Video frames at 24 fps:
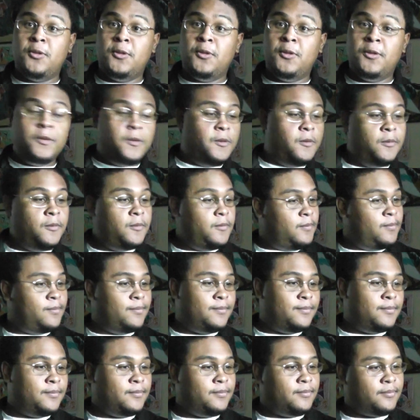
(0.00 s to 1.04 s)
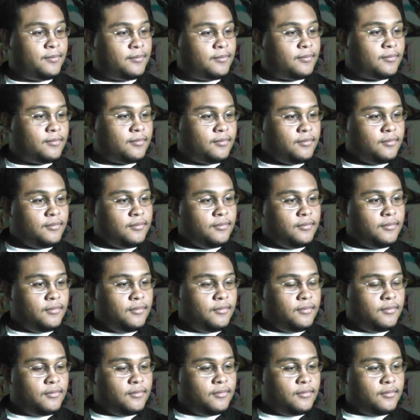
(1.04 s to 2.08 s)

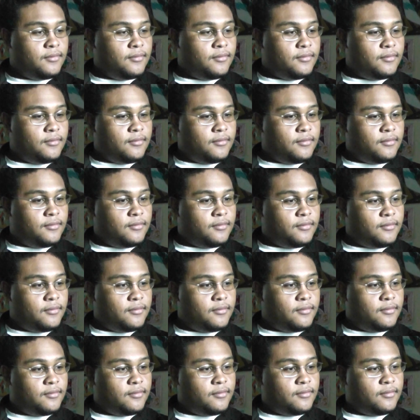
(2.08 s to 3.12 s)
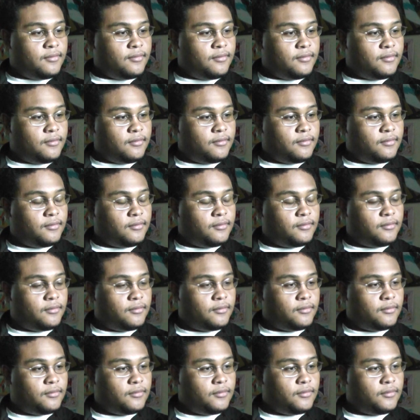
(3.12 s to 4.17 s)

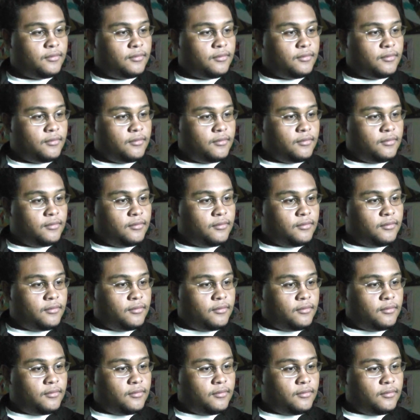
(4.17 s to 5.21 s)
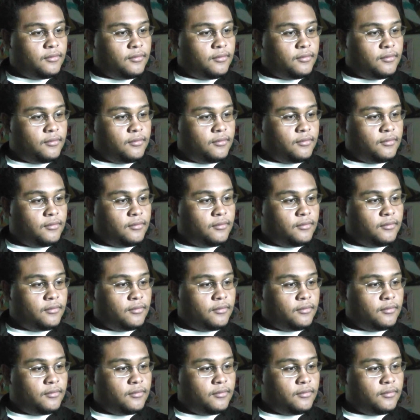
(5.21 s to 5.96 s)
Nothing is said.